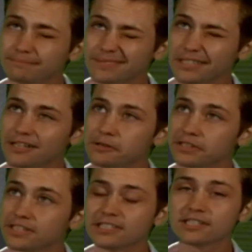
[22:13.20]
you know what?
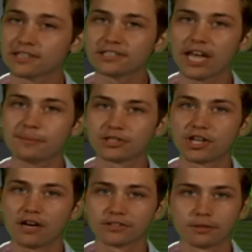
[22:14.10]
This game is a
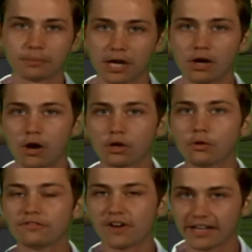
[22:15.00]
toss-up, but I'll go
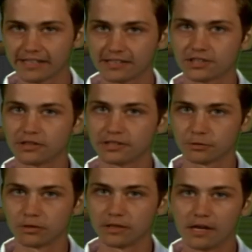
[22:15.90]
the Vikings on this
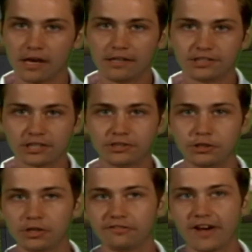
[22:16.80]
one, just due
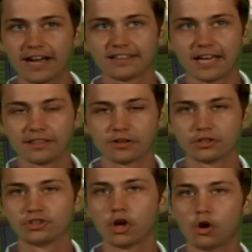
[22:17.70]
to the fact that they're
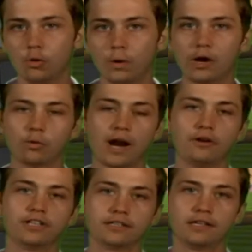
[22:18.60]
so
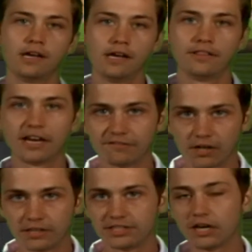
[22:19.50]
well-rounded. They have
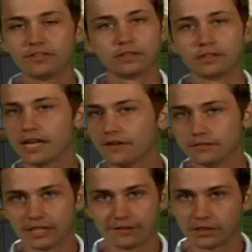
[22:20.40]

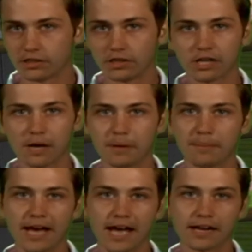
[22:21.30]
Dalvin Cook coming
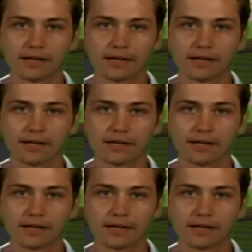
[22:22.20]
back.